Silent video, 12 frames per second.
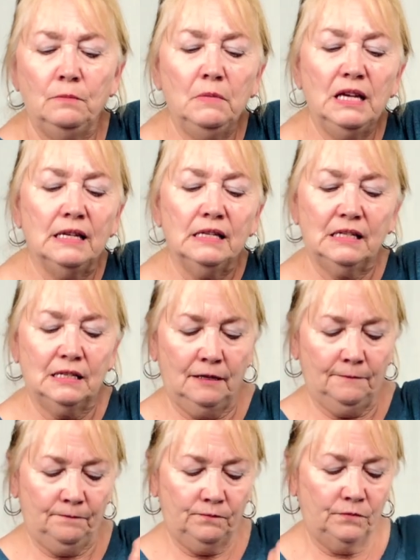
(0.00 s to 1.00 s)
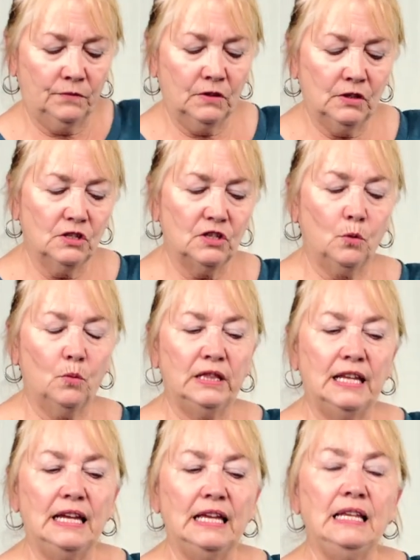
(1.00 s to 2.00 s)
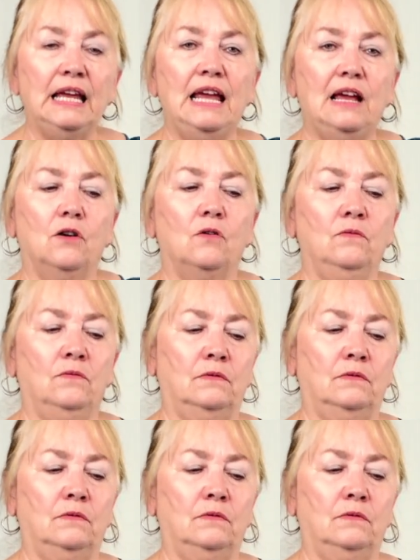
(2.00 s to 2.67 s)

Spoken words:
mist so when they inhale,